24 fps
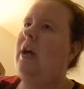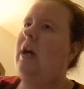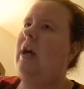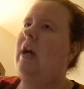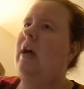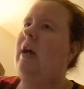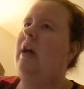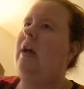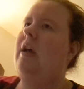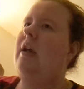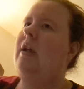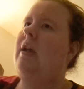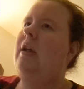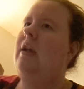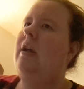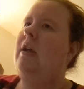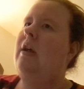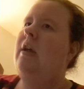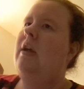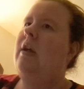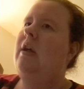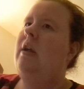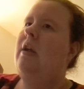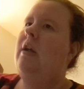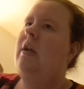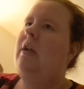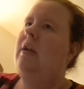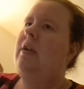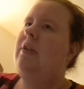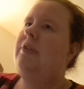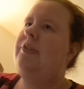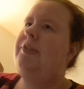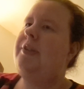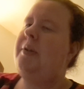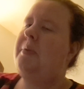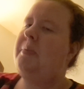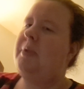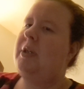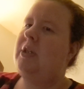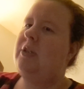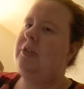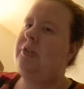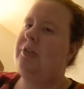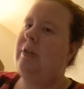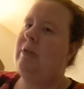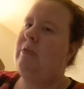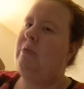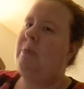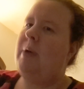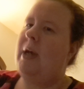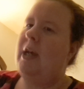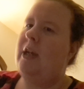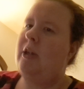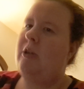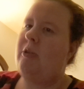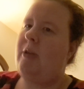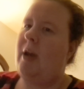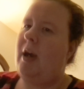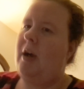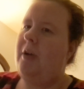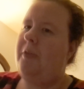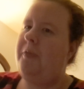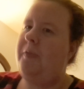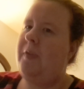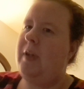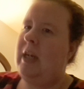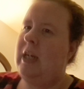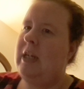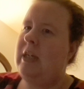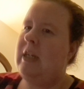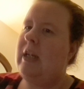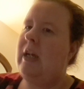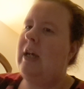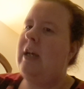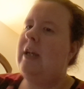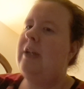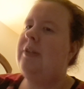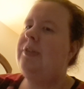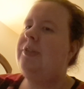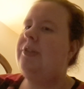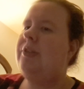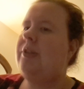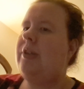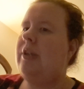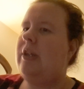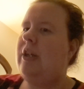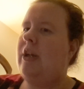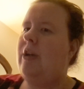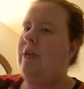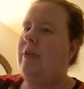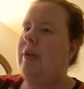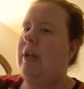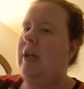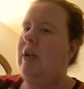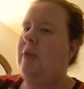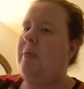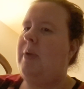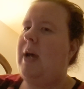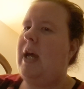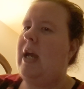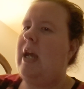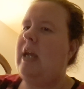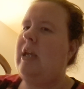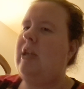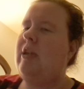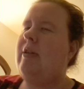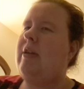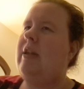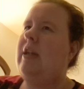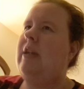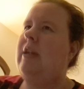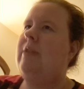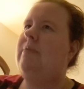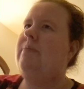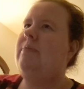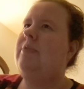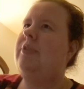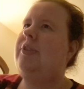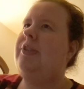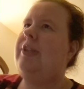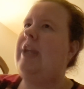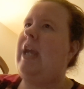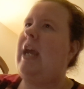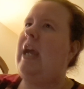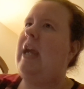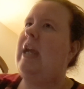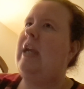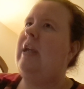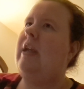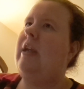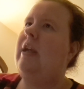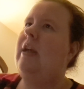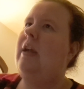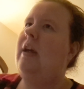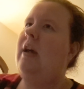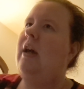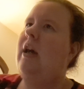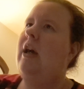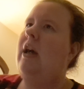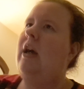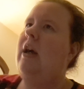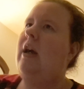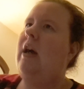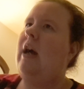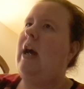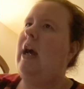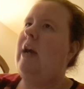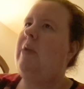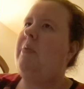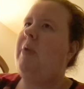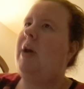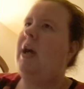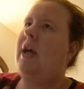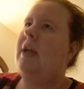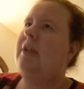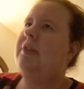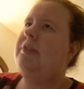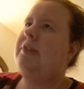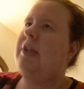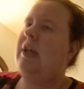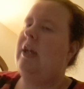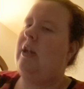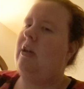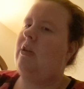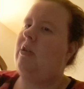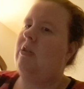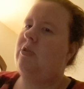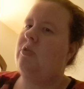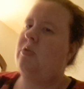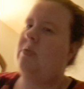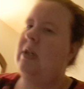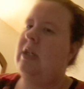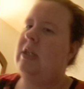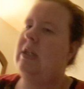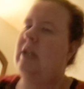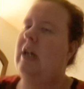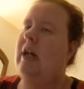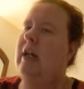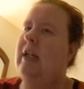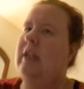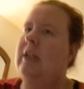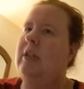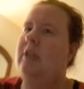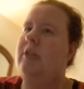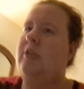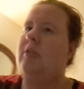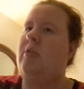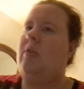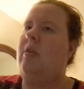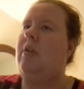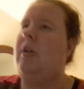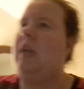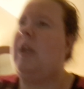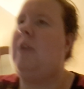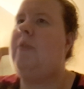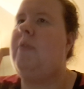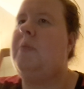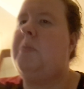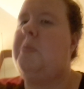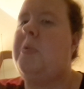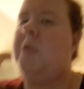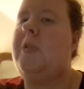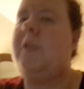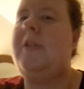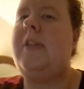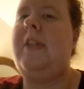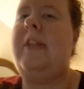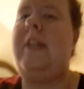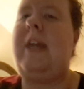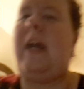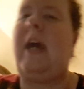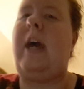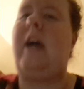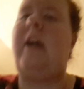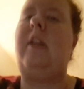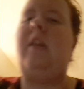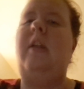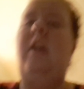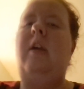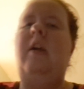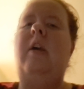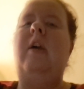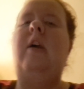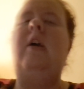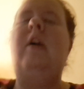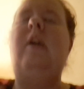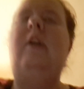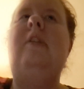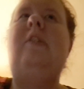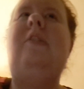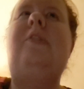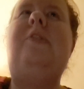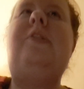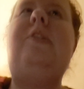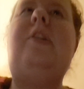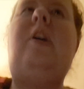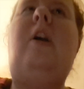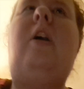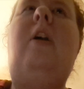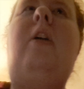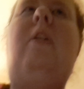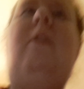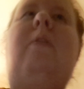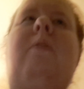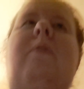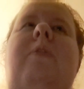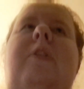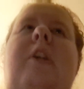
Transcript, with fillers: Uh, similar to what crowdfunding does, you know, in a way, you can say, I want 10 or $20 or even more than that. So